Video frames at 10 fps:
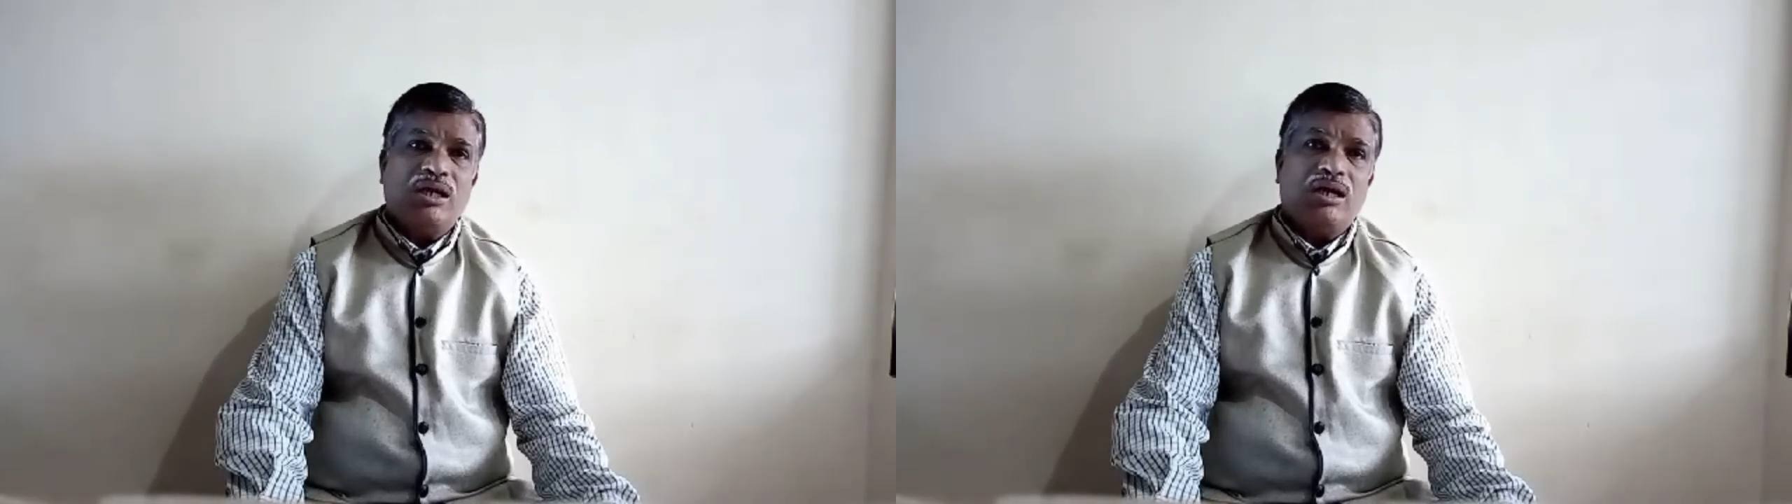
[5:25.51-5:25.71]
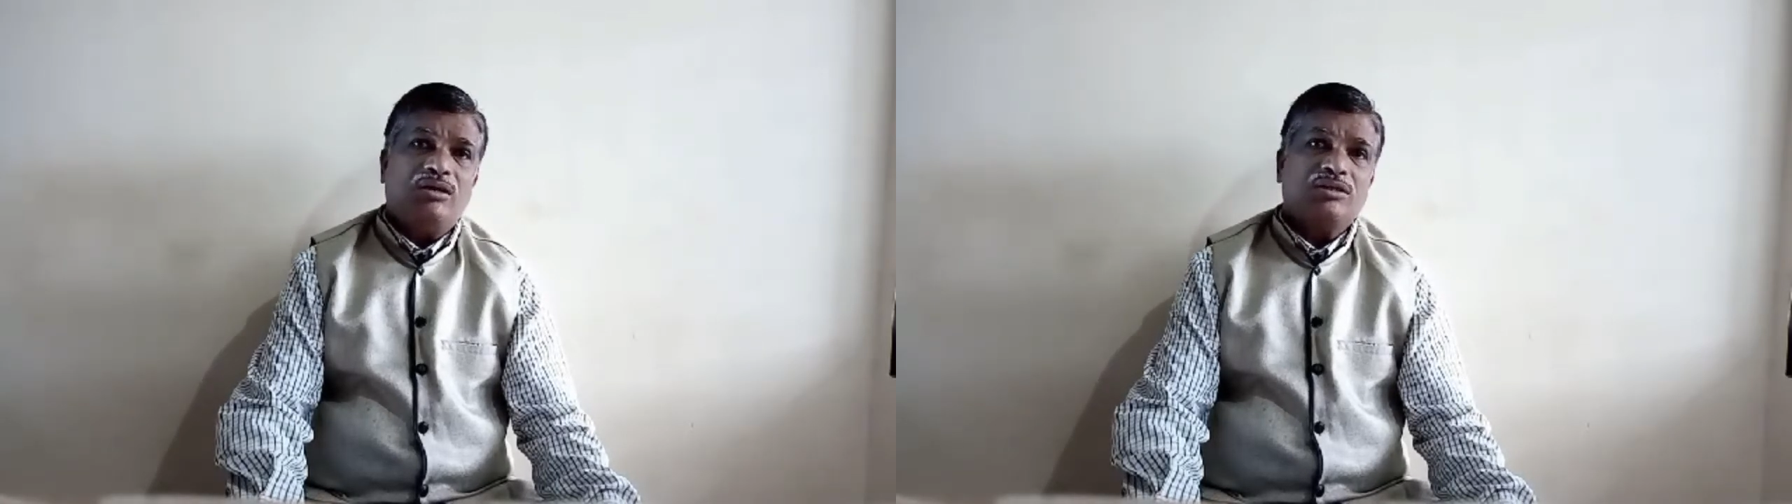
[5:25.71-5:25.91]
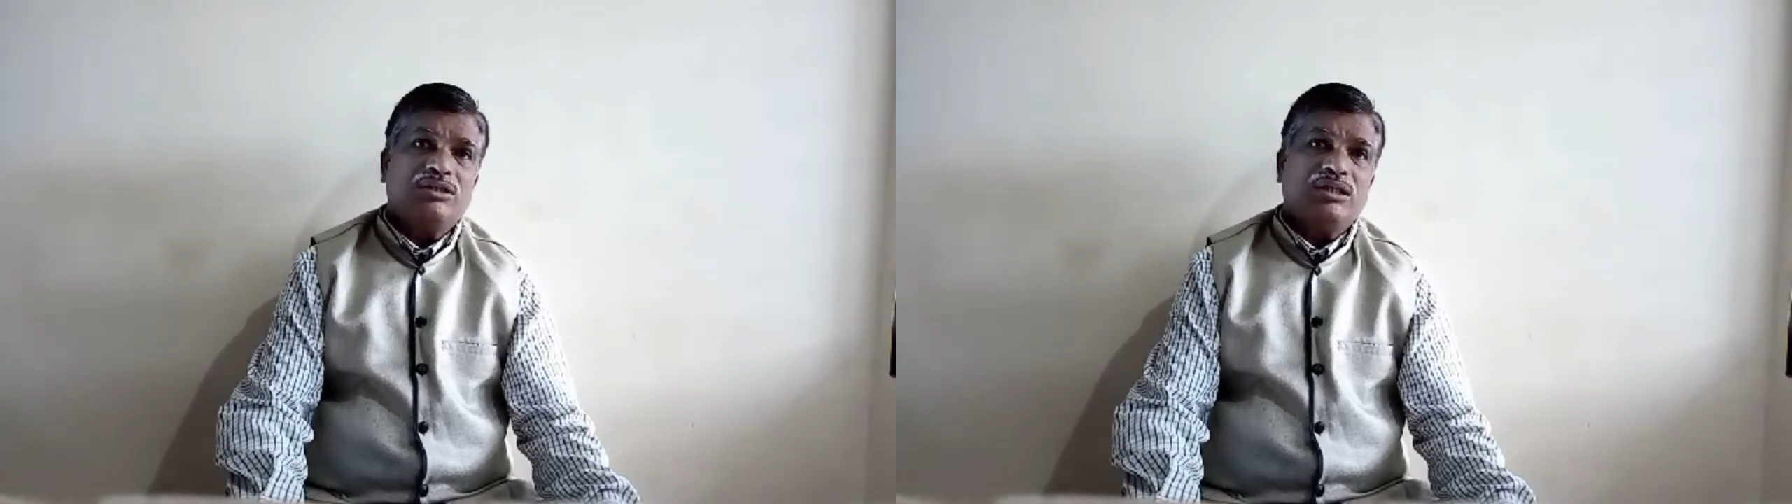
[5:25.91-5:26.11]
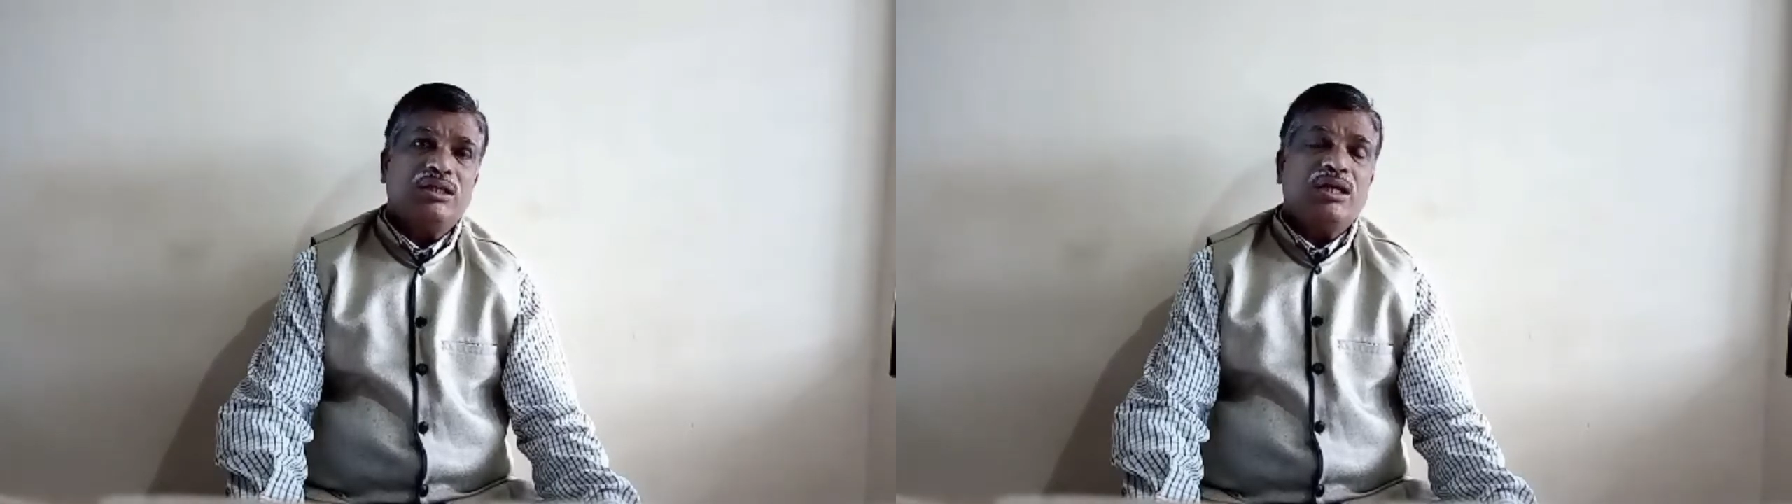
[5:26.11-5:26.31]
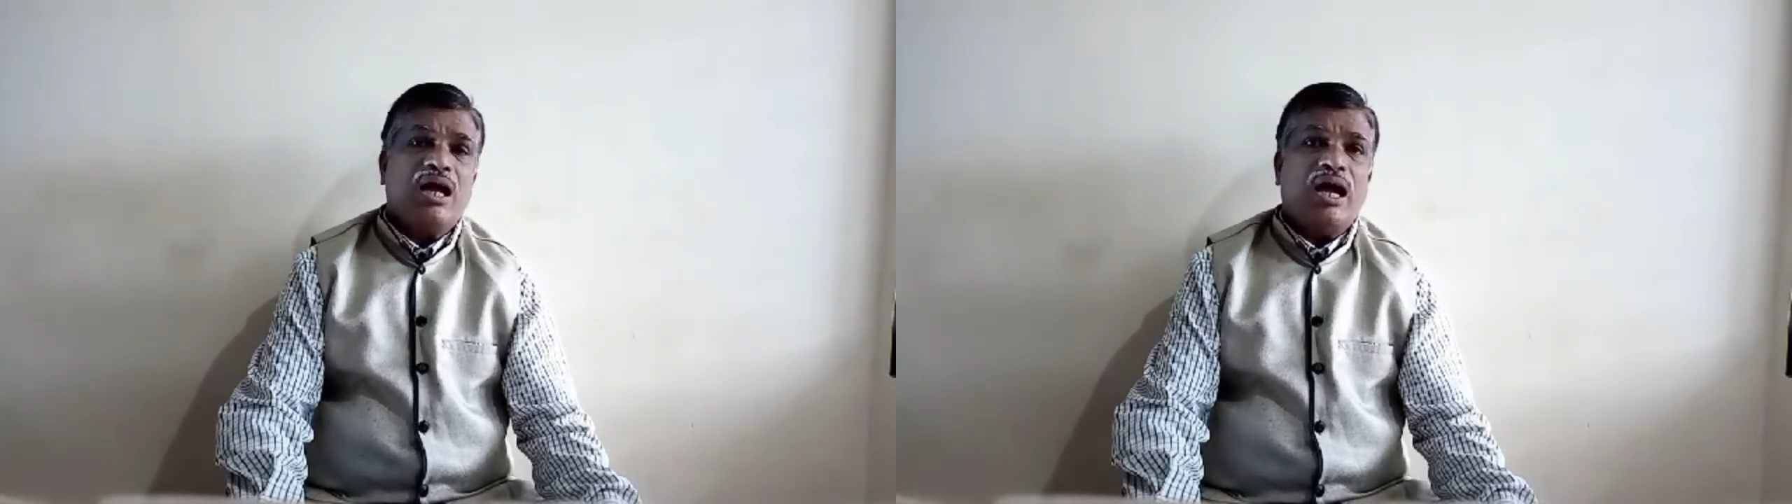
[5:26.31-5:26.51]
or the
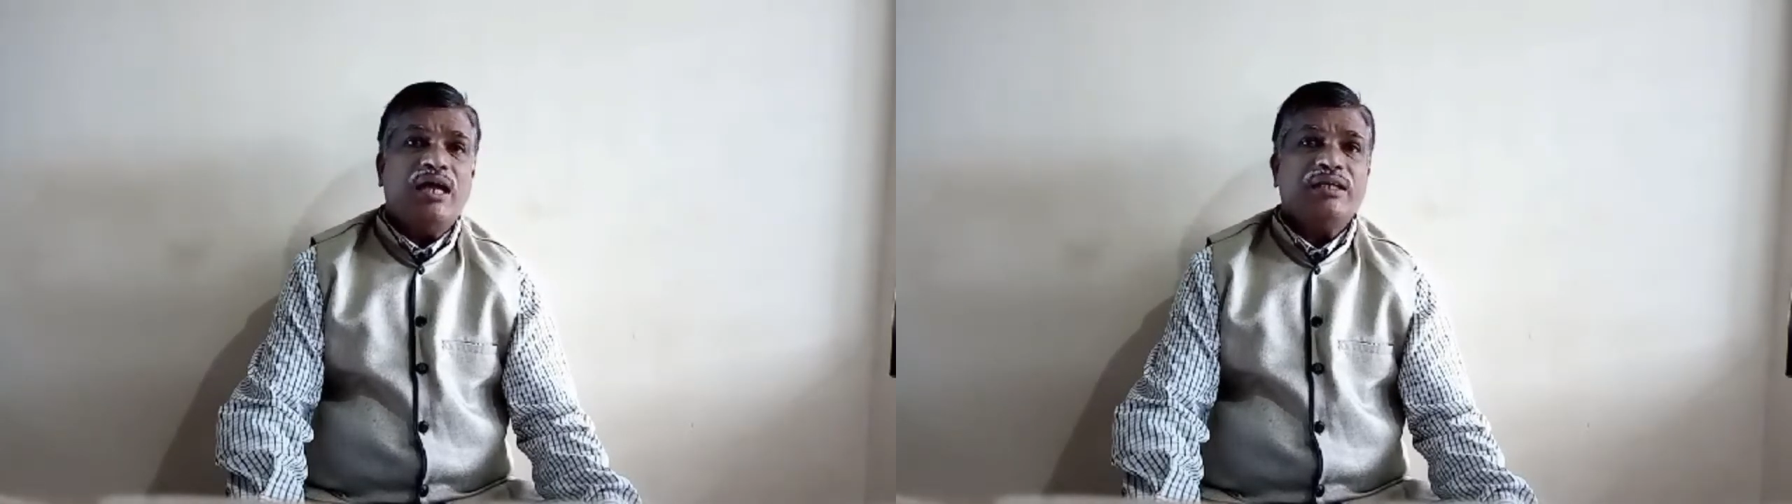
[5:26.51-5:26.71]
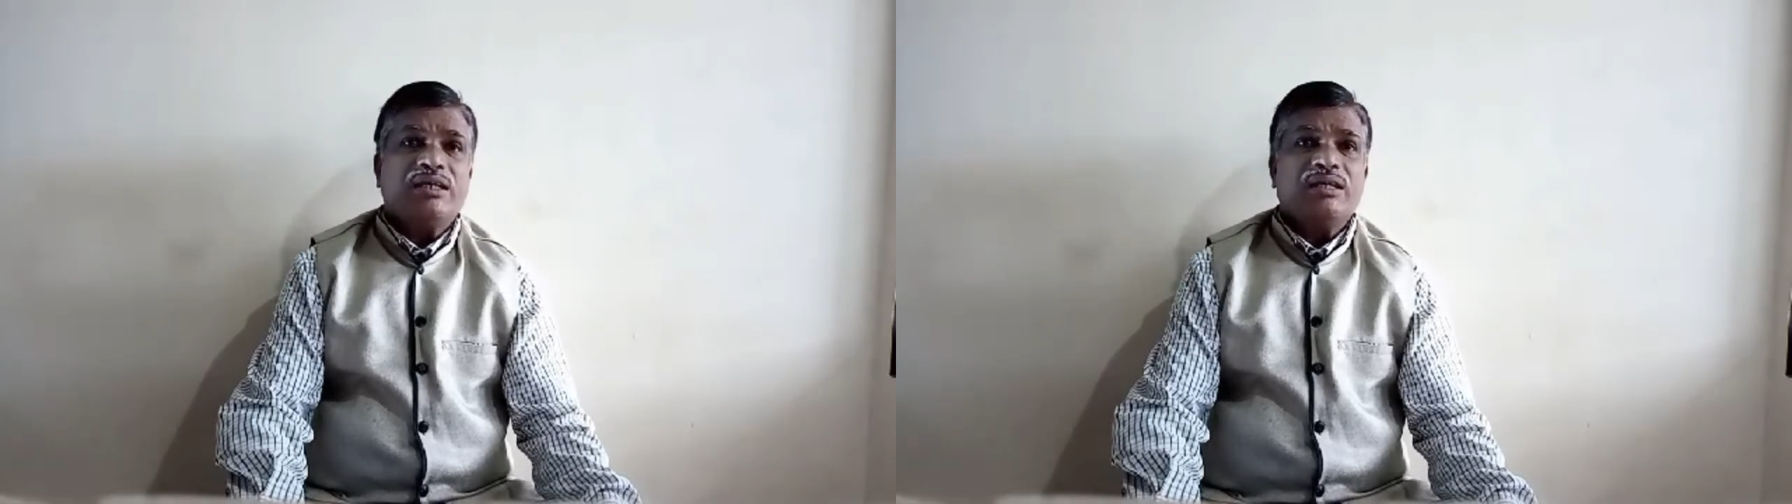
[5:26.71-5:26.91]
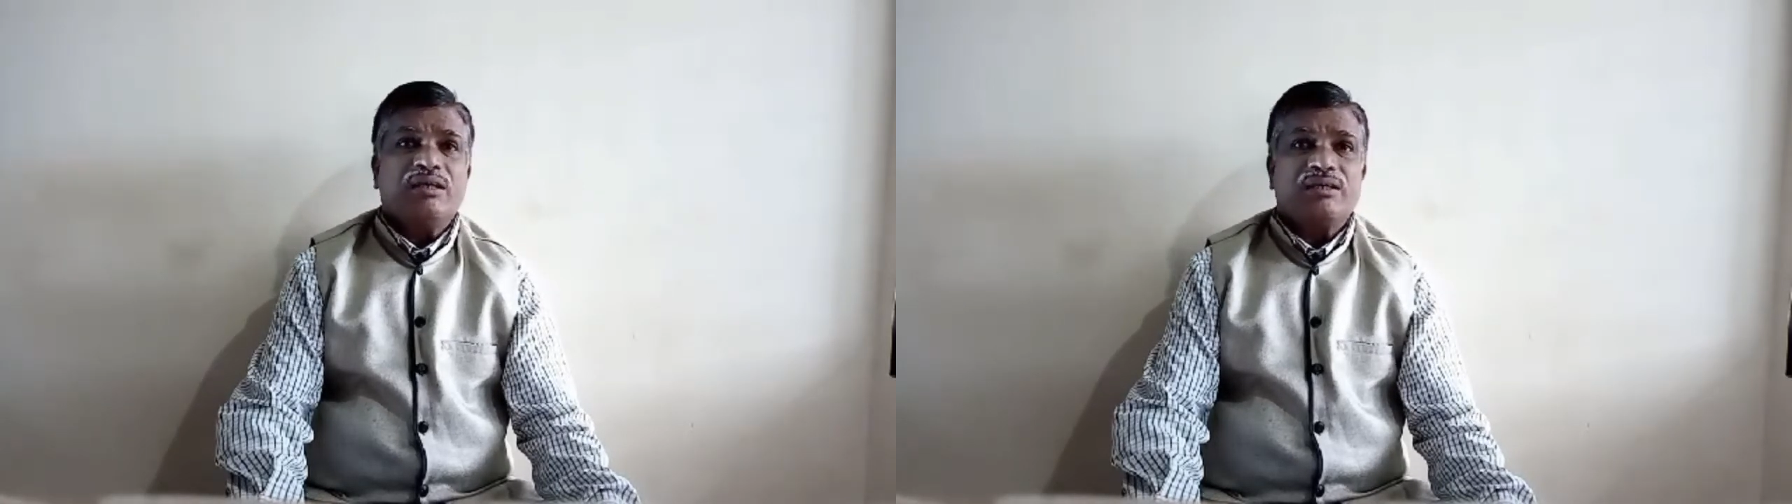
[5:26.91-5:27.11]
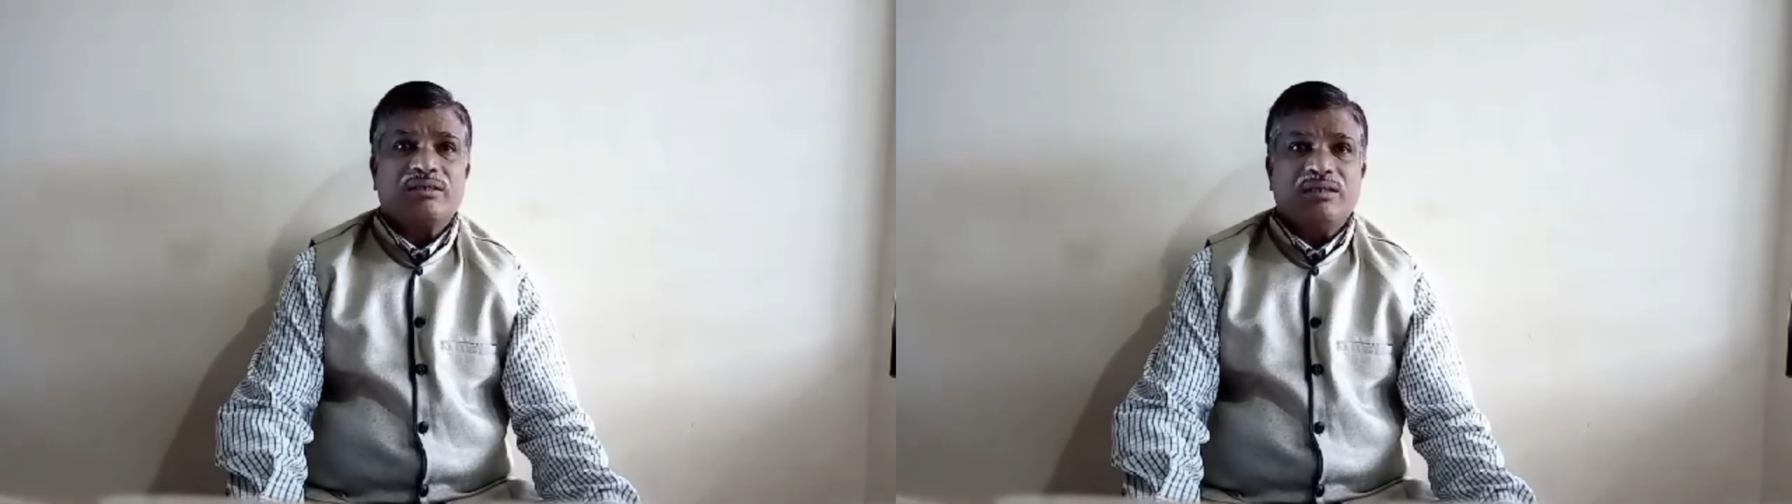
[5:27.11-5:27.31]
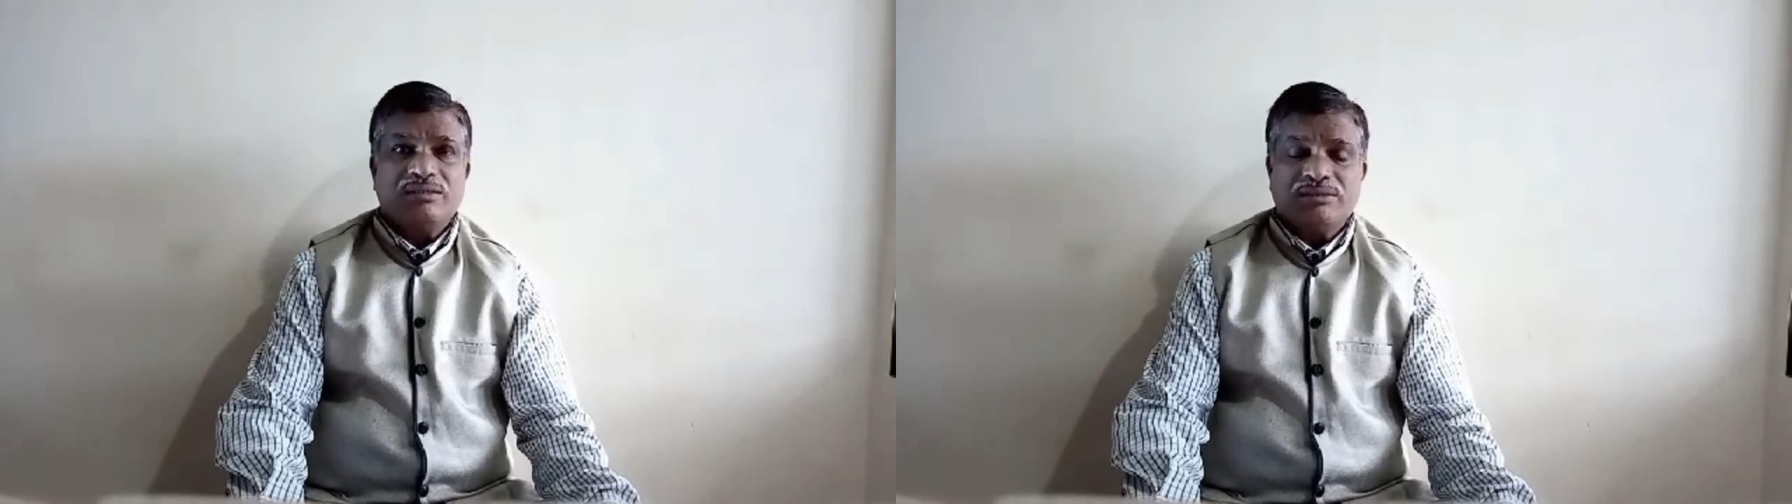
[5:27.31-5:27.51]
ionic
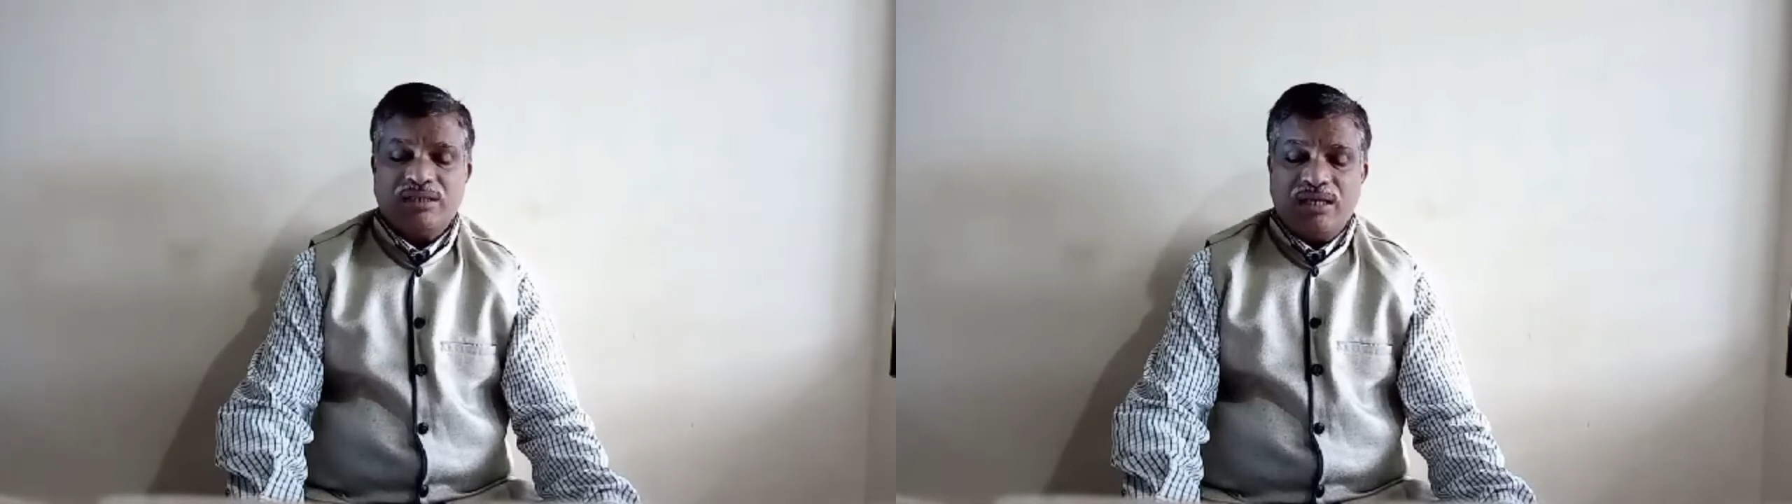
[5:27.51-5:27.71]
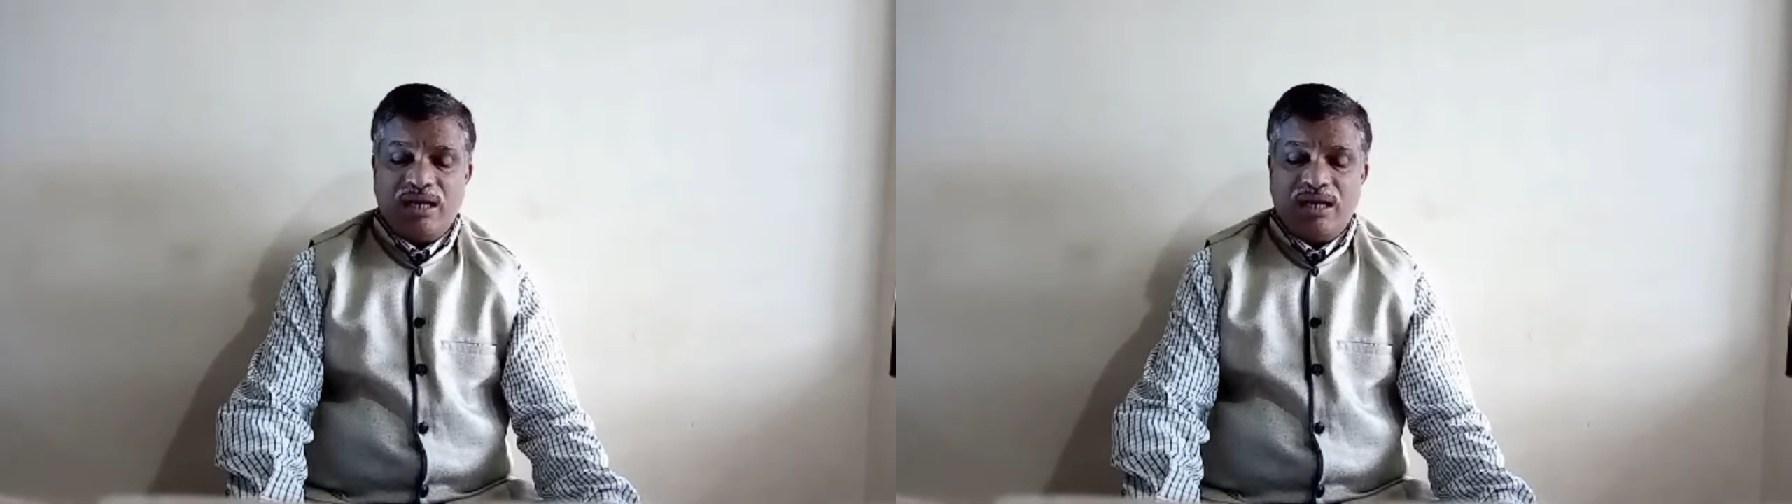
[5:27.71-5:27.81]
conductance